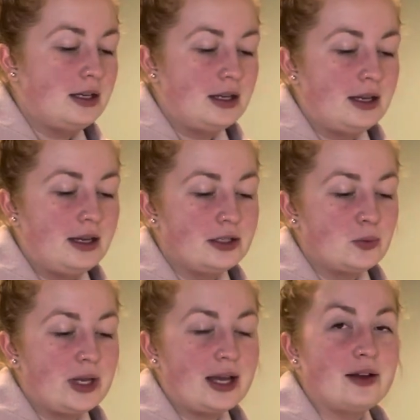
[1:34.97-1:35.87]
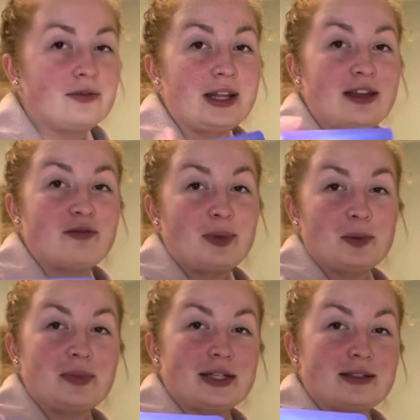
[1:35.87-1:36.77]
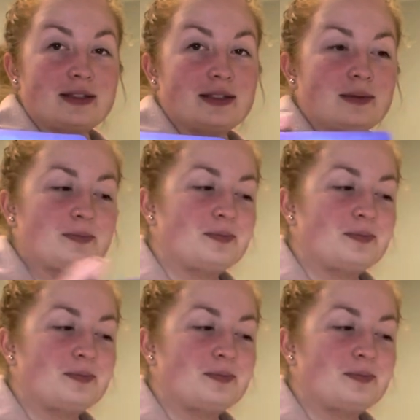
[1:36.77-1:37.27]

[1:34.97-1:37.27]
And we have life purpose.